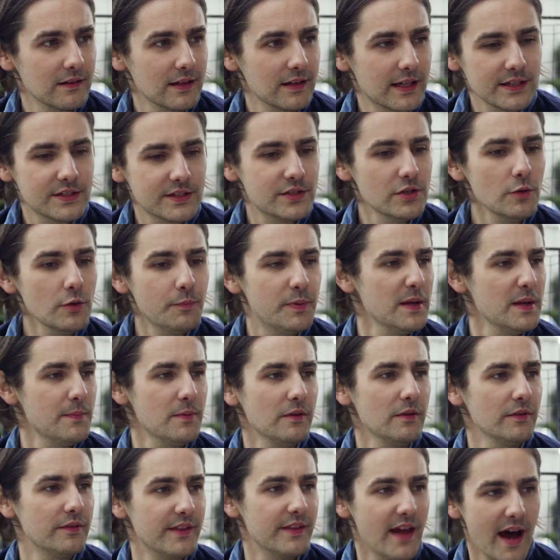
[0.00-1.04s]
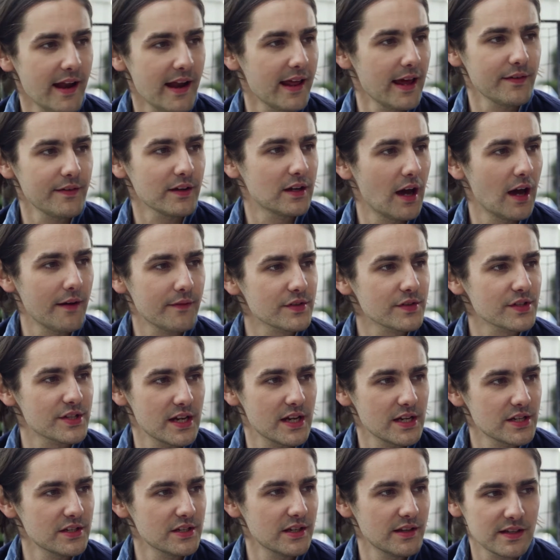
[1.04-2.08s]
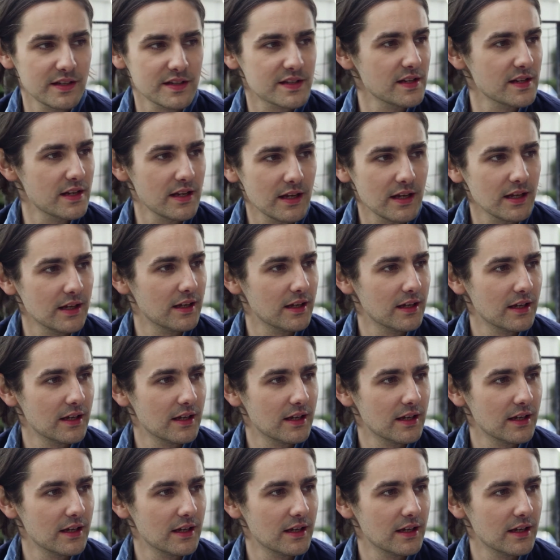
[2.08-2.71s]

Can two people not have a conversation in this city?